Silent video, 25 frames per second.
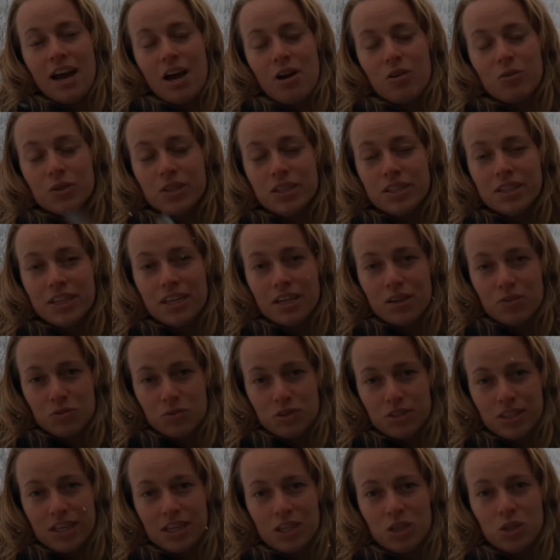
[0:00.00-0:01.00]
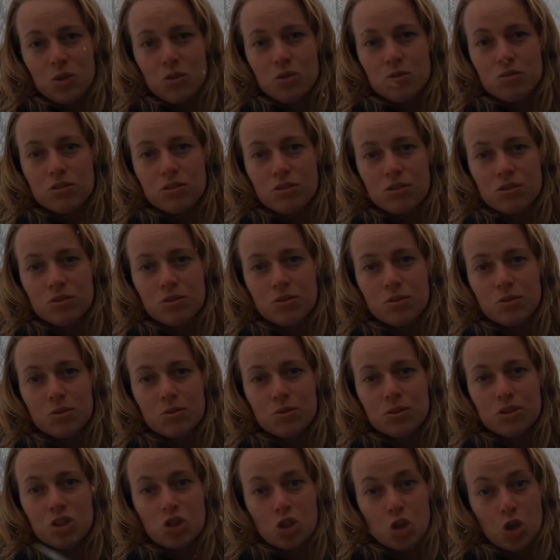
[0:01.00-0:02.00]
I really have to get used
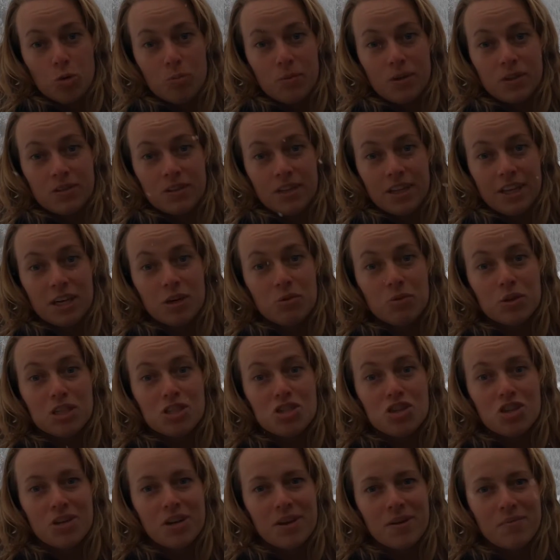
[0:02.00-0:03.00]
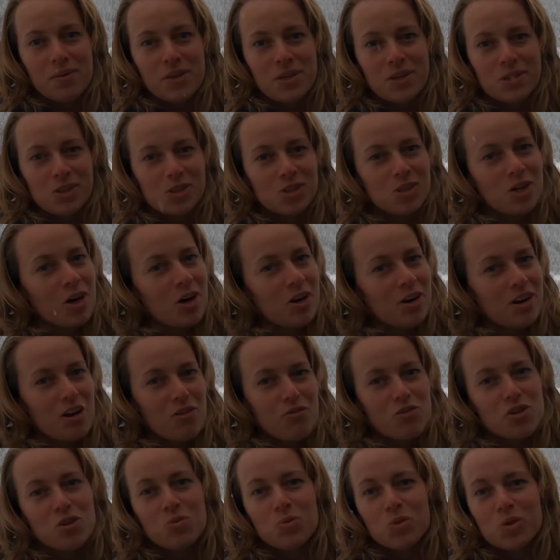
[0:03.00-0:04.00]
to the German language because not
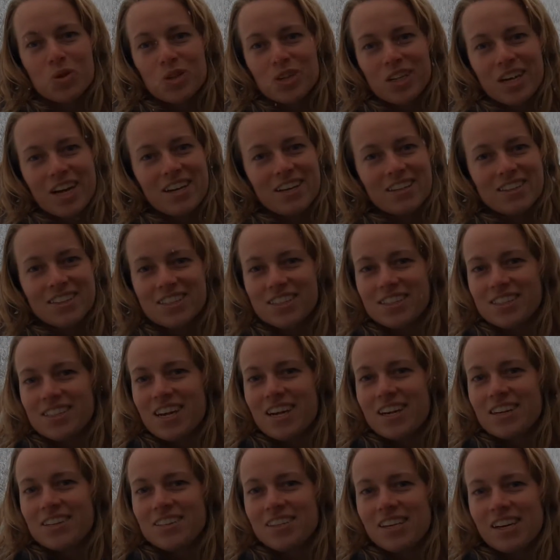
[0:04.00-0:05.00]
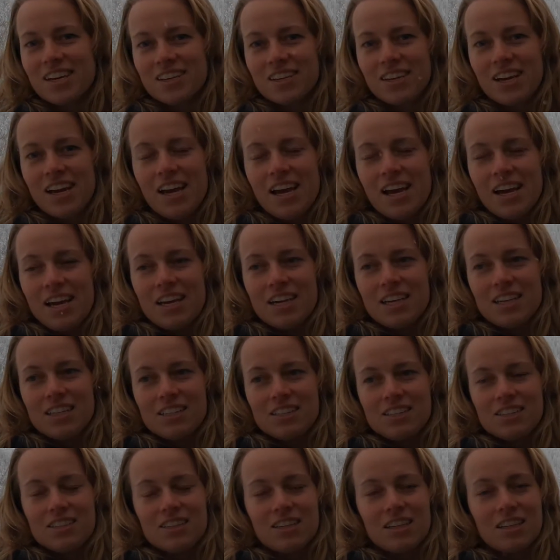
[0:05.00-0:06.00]
every word I understand, and
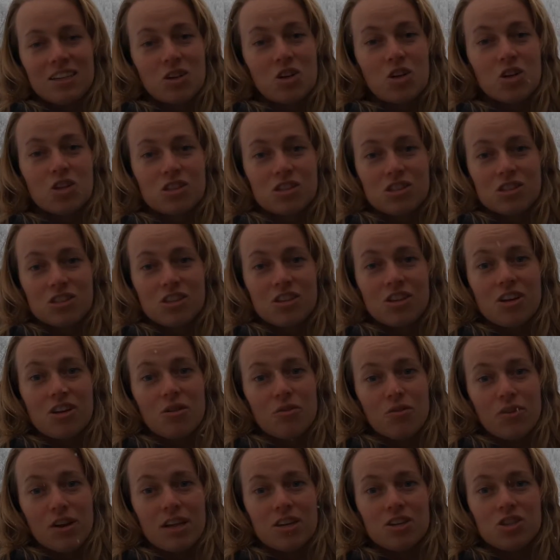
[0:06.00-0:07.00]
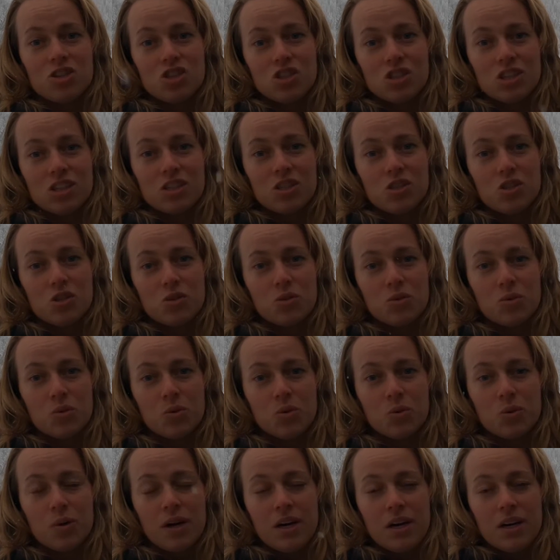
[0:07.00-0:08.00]
it costs a lot of energy
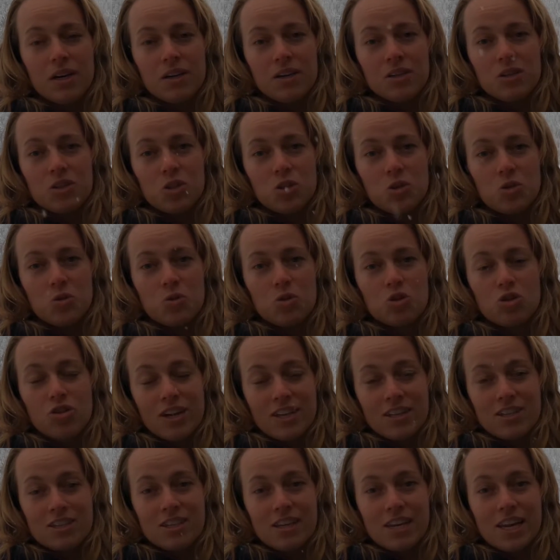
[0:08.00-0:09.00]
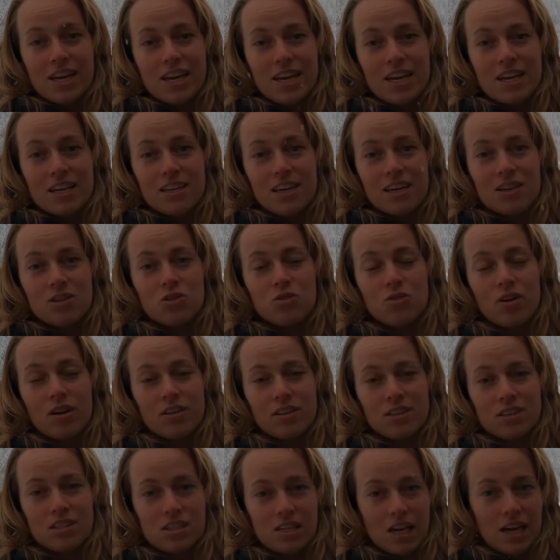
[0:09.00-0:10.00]
to translate and to
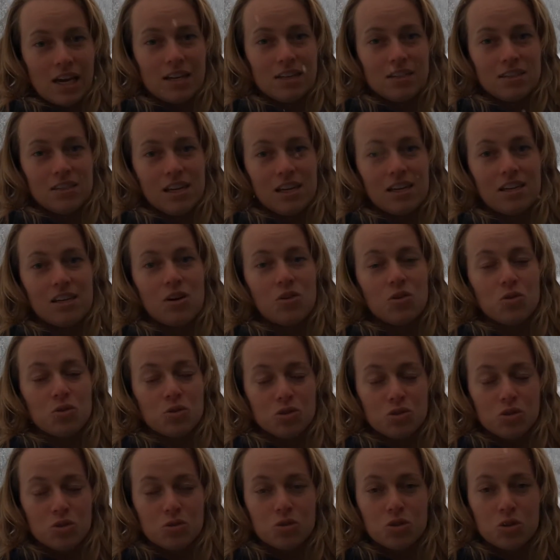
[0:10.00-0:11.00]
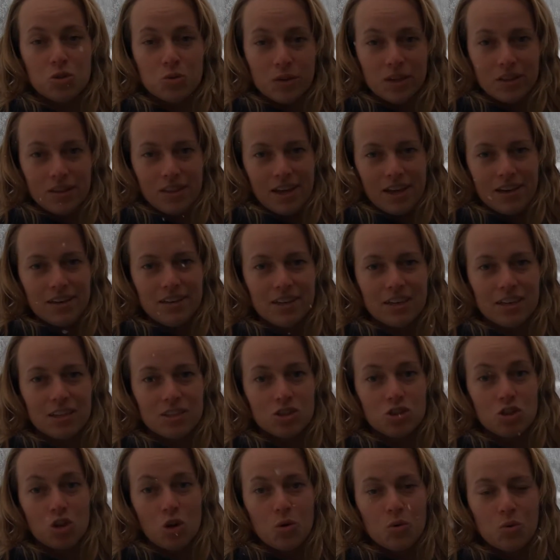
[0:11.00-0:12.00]
understand and also do it then
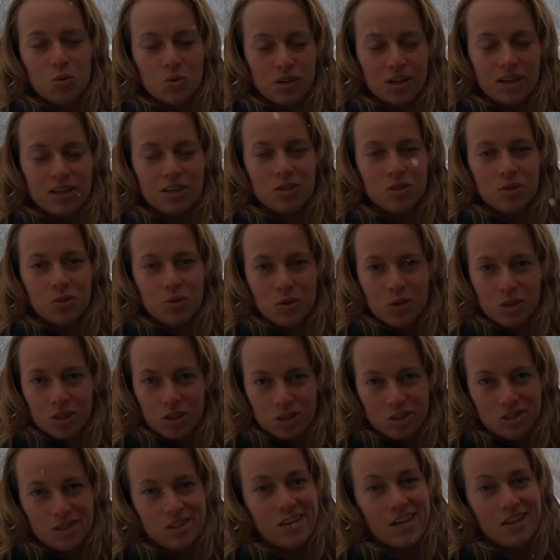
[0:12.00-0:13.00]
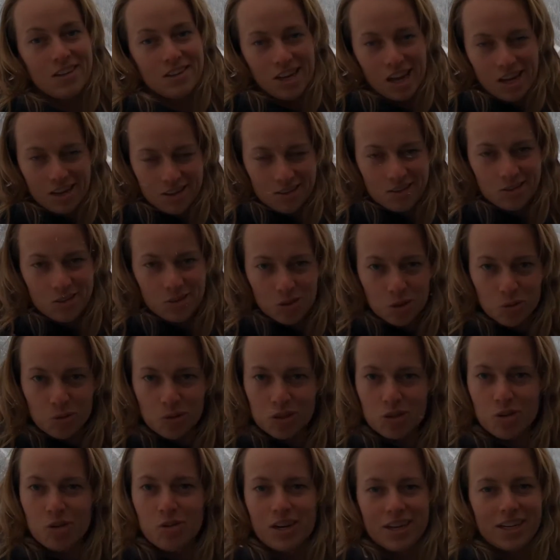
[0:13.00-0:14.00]
and show that you understand and do
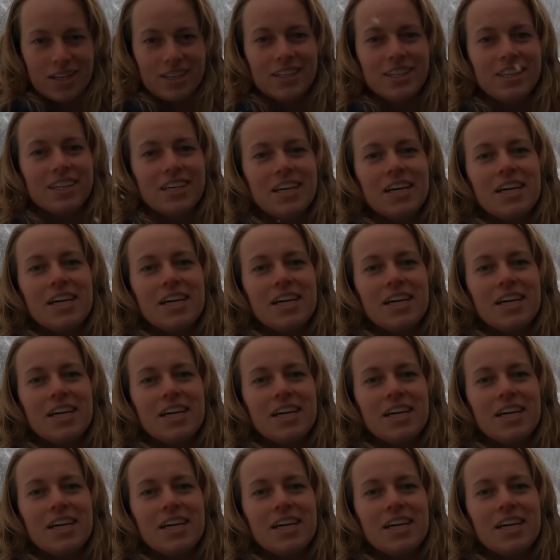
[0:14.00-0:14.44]
it correctly.